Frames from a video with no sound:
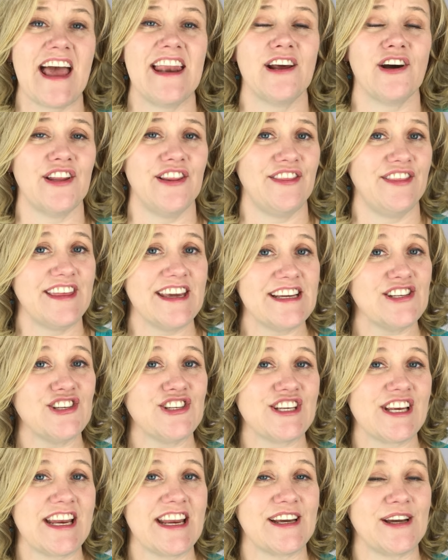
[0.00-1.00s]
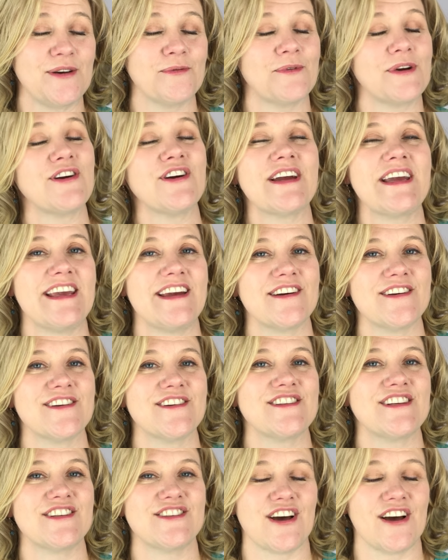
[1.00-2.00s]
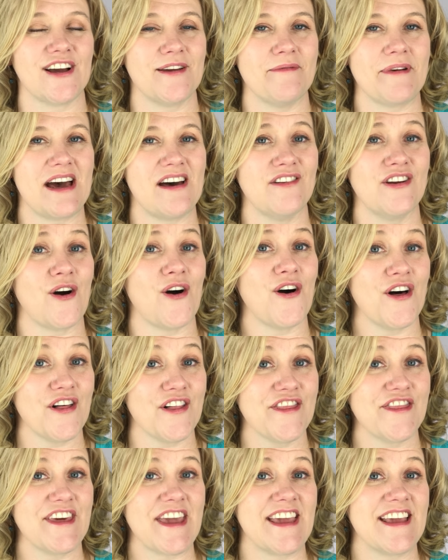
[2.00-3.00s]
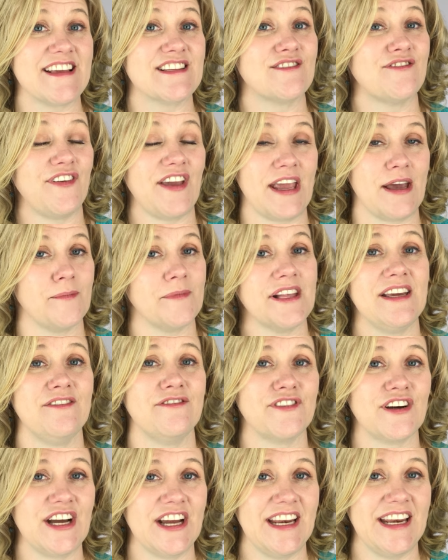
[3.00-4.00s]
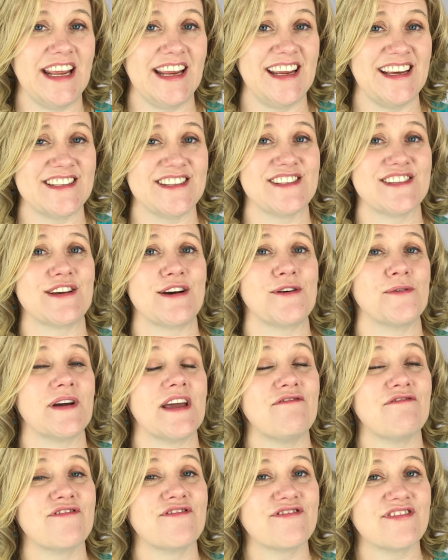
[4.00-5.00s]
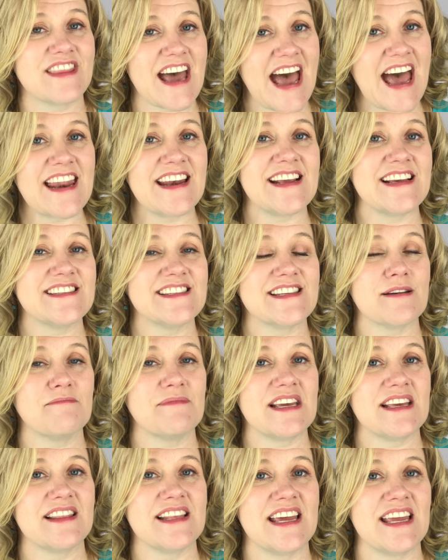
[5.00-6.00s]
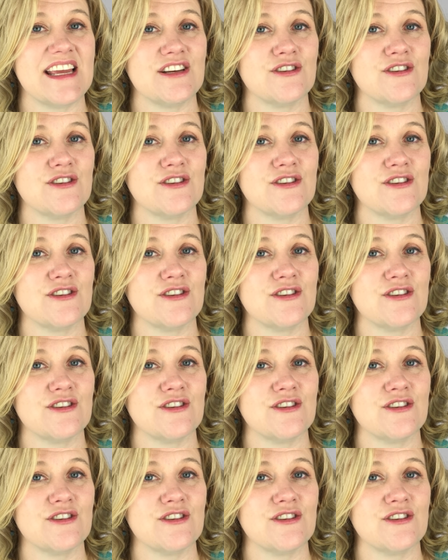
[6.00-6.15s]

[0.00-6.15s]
And on this channel, we're here to talk about all things family finance. So if that is something that